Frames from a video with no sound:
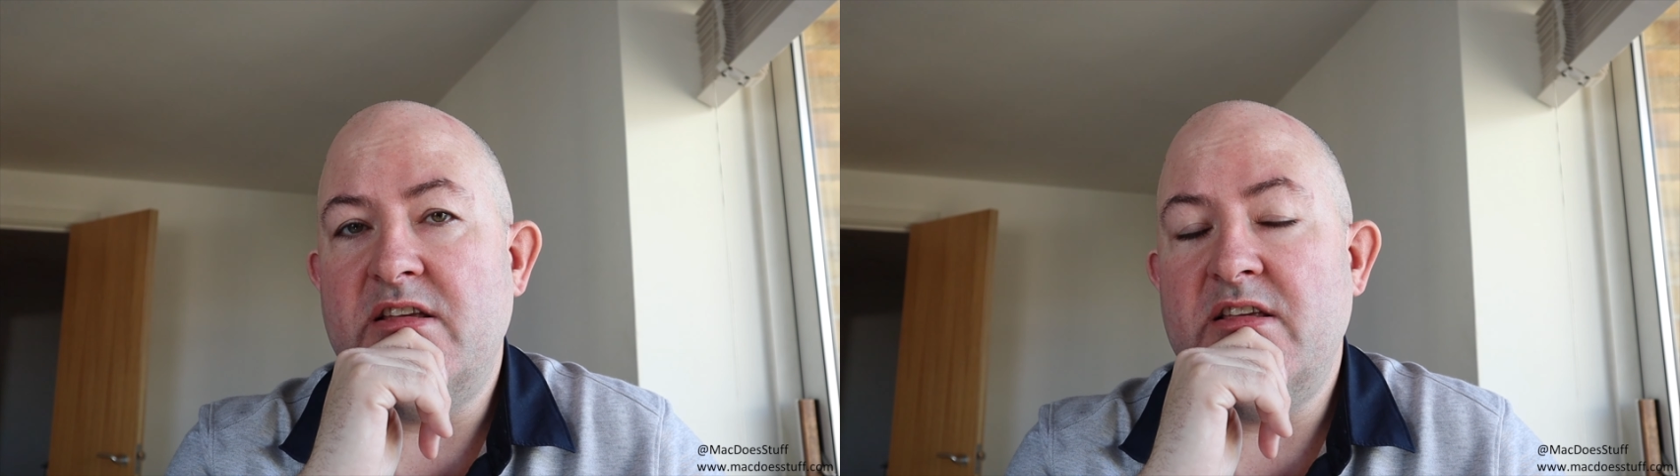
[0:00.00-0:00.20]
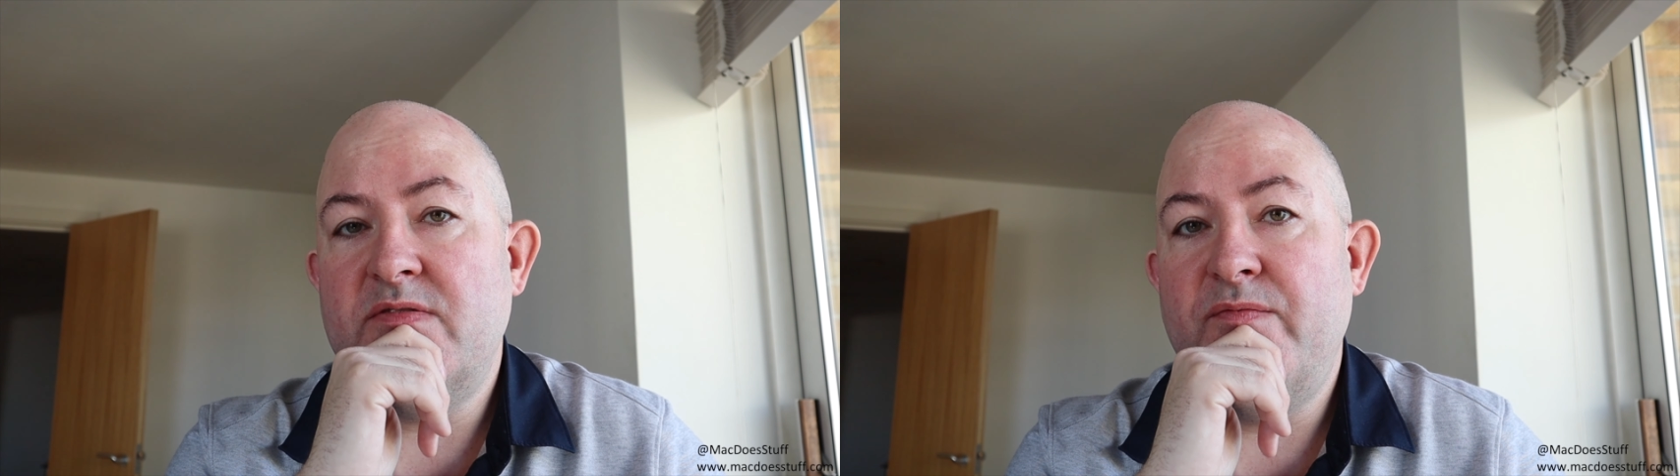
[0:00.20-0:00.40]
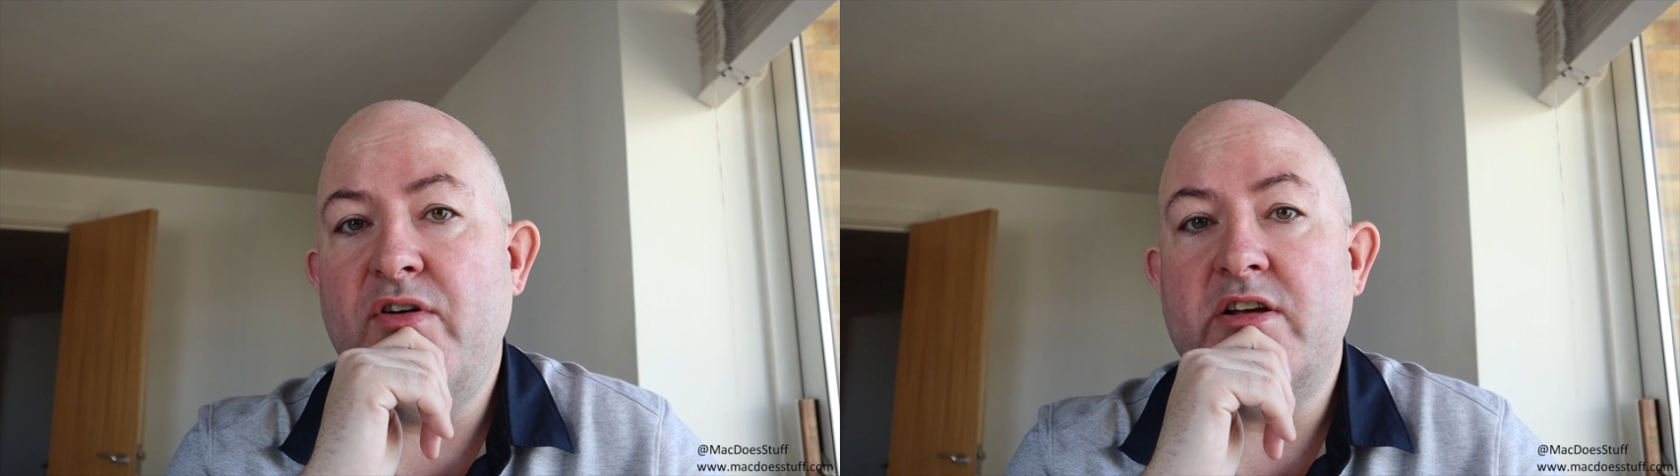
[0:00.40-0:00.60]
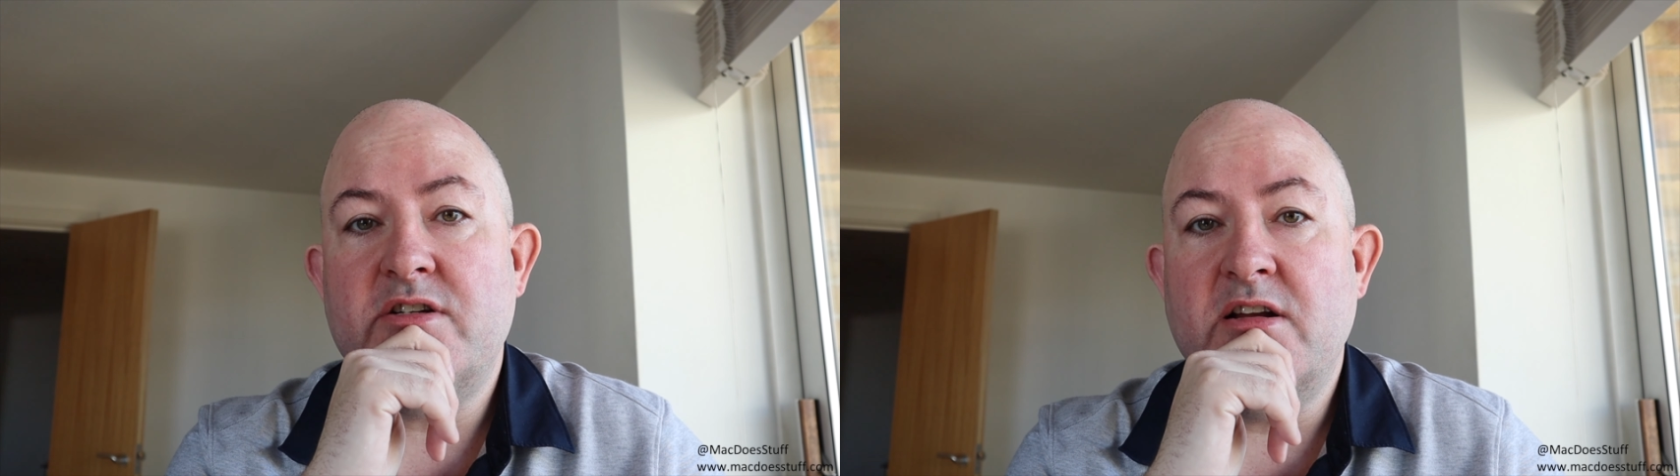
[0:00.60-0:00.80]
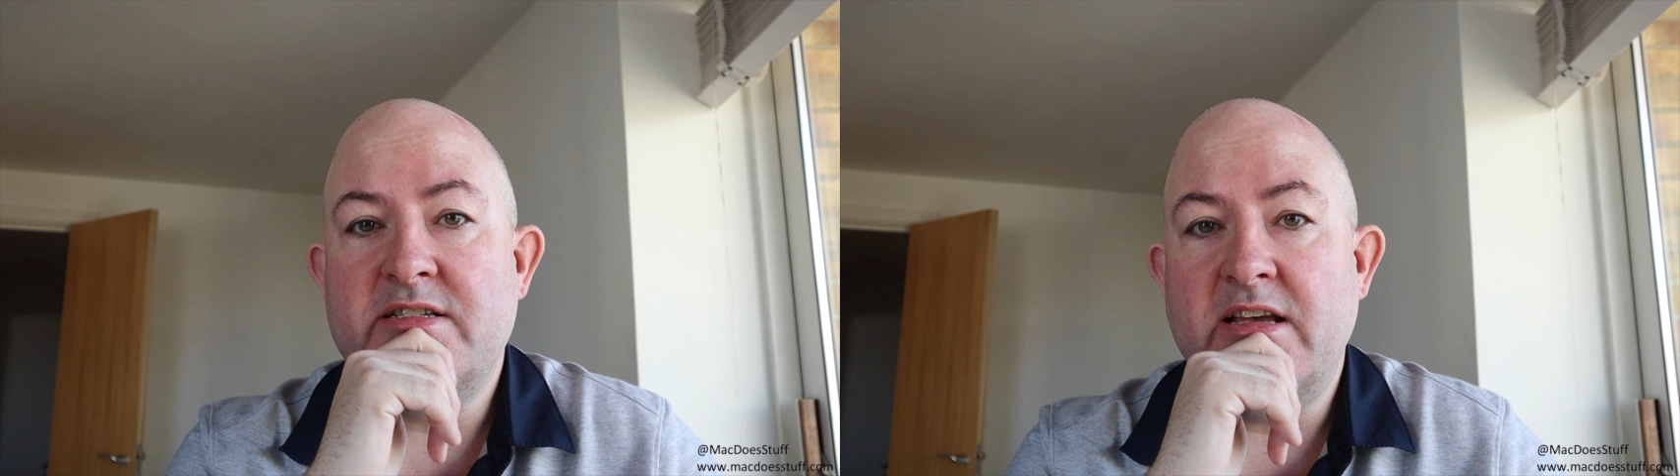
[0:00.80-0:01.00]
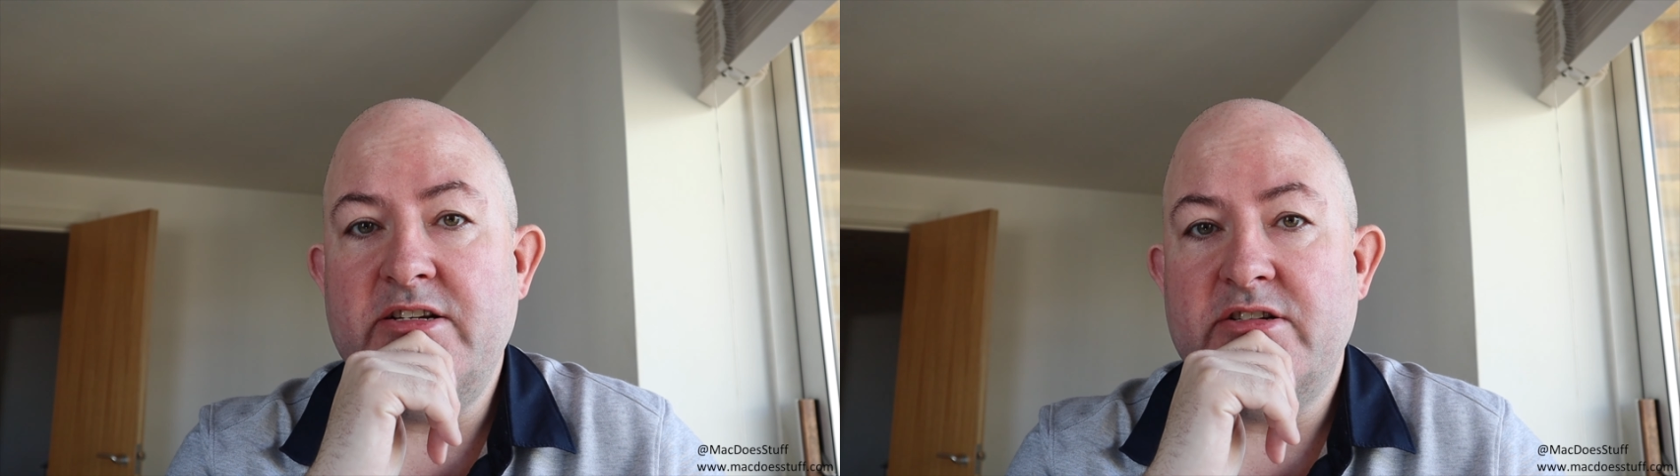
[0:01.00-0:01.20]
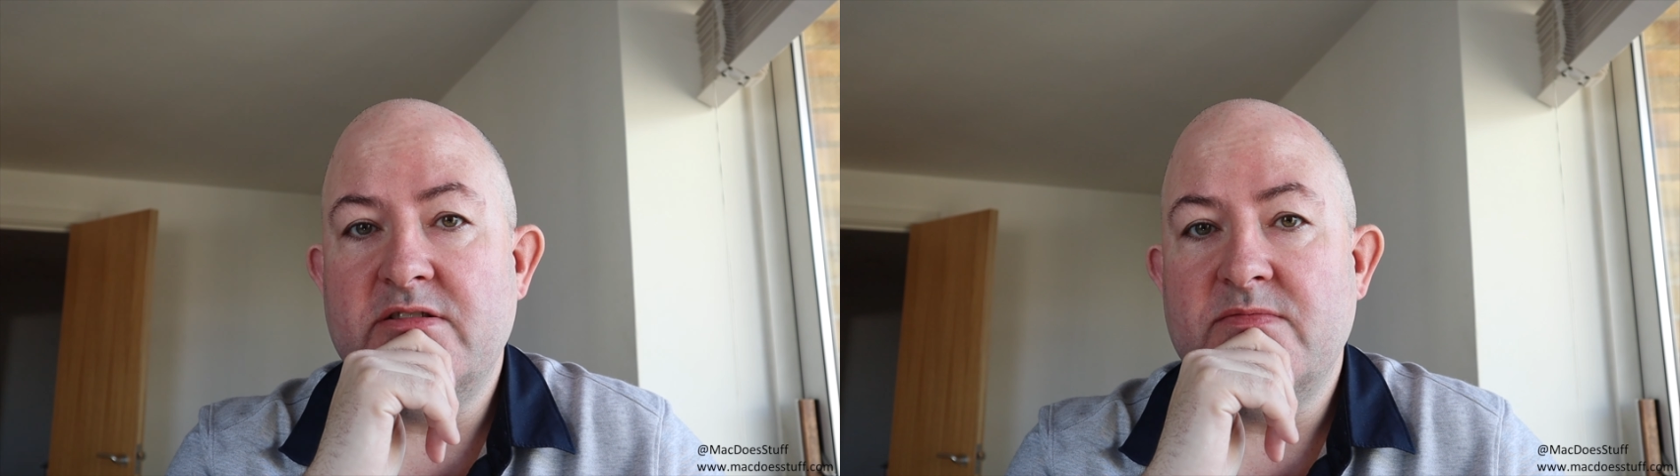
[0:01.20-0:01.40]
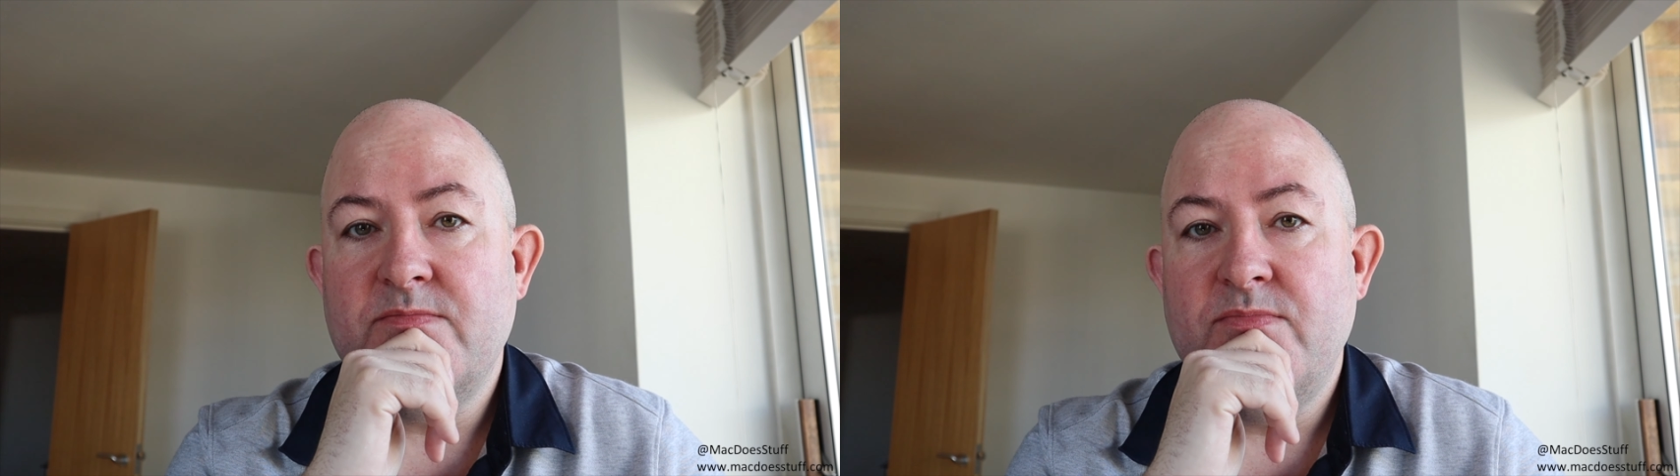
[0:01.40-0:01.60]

is virtualization.